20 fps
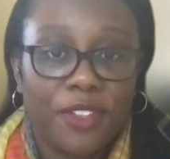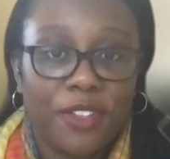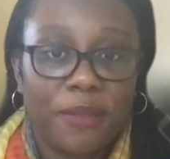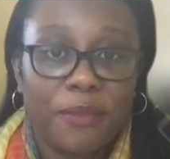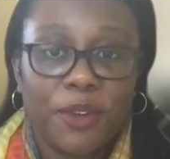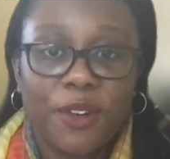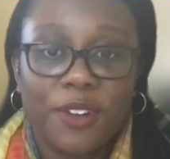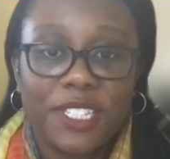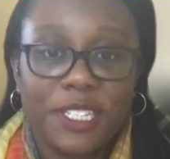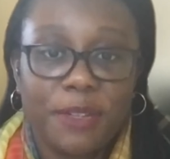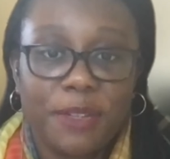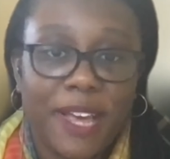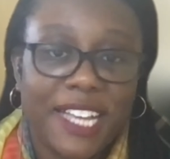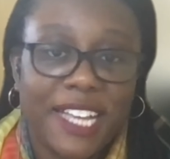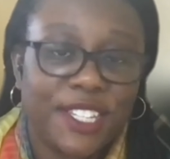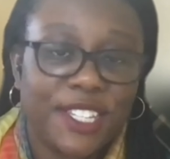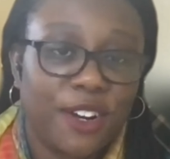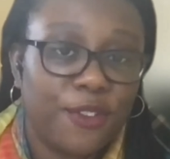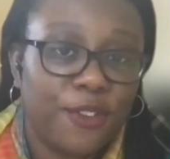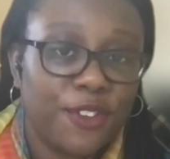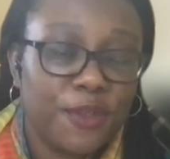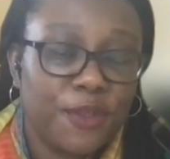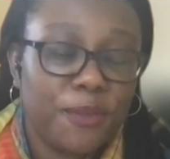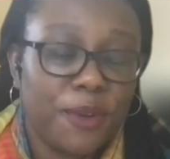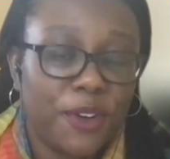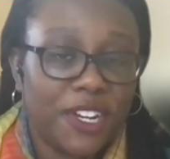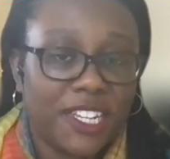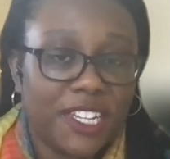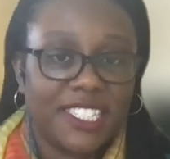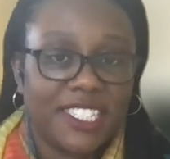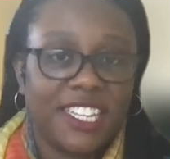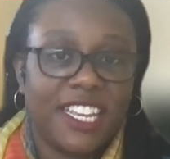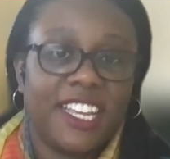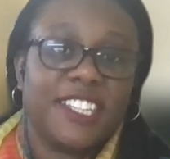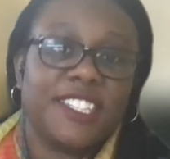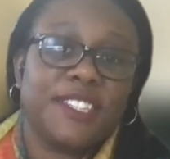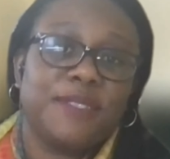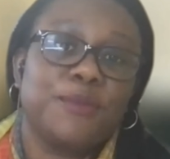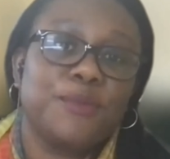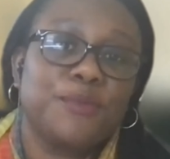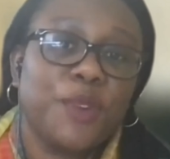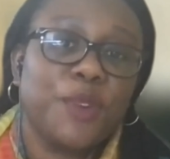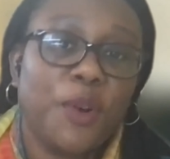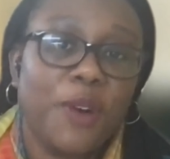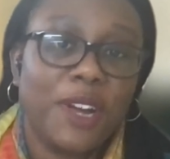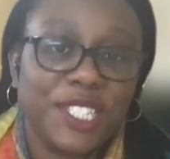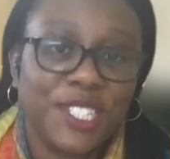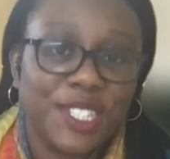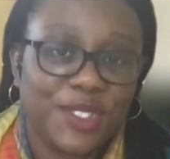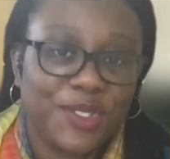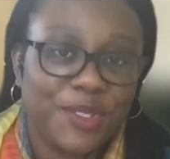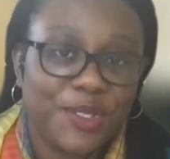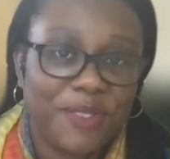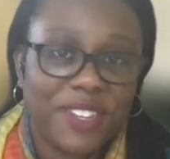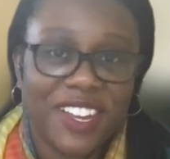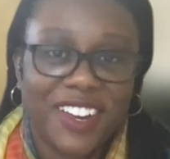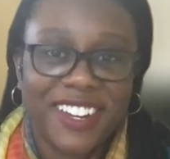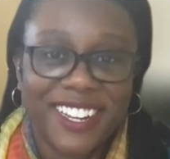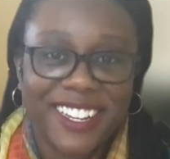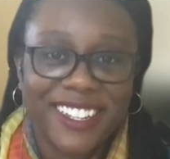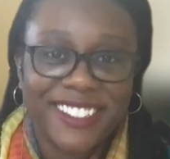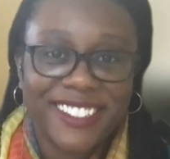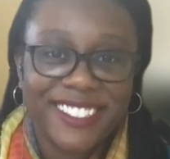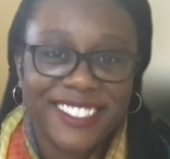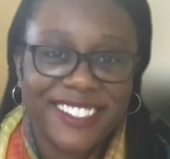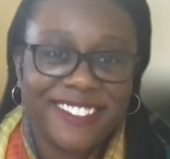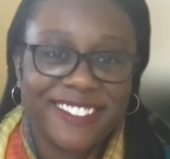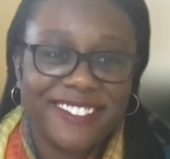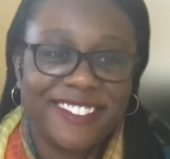I'm going to pass it over to Mona to take some questions from the audience.